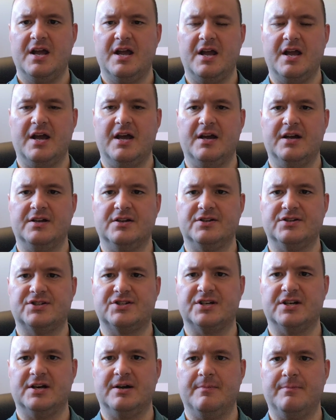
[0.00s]

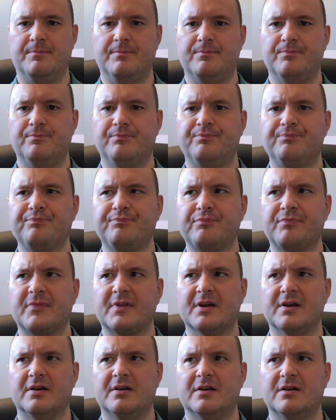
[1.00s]
And um,
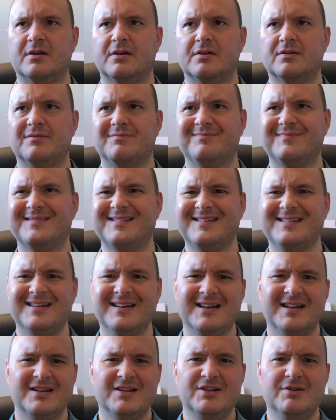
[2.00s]

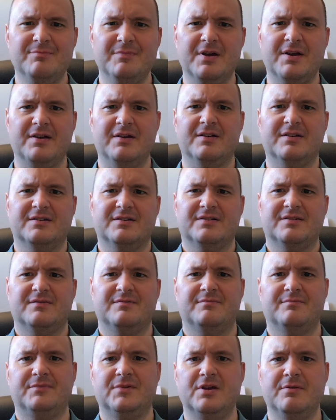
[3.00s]
you may,
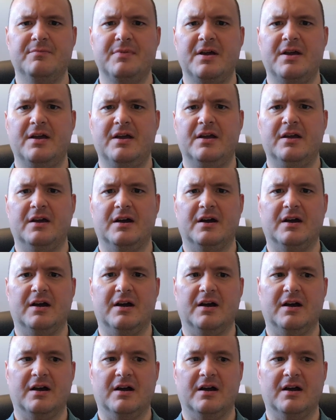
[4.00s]
you may,